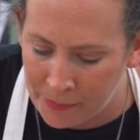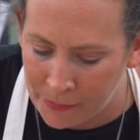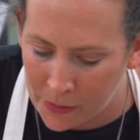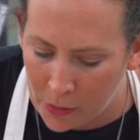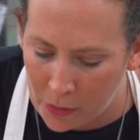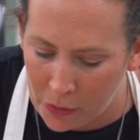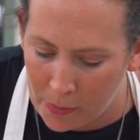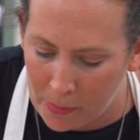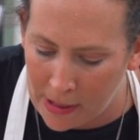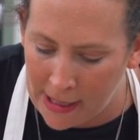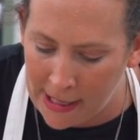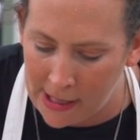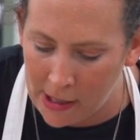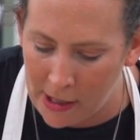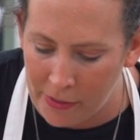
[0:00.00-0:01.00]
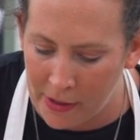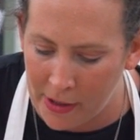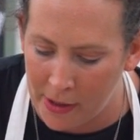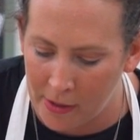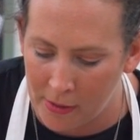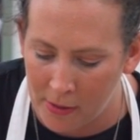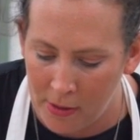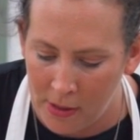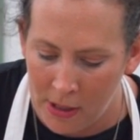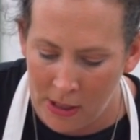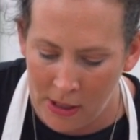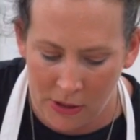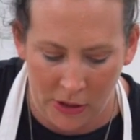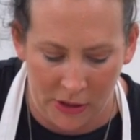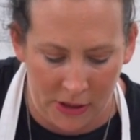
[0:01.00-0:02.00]
on the plate like that,
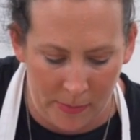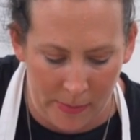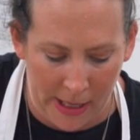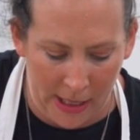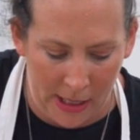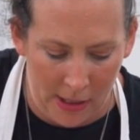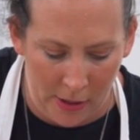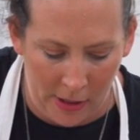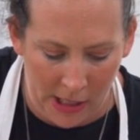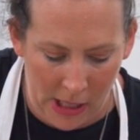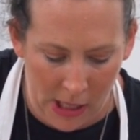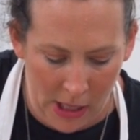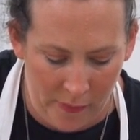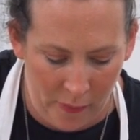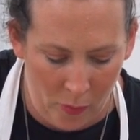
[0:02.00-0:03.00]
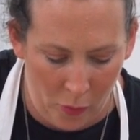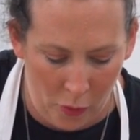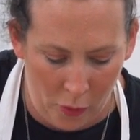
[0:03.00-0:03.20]
just to make it look even more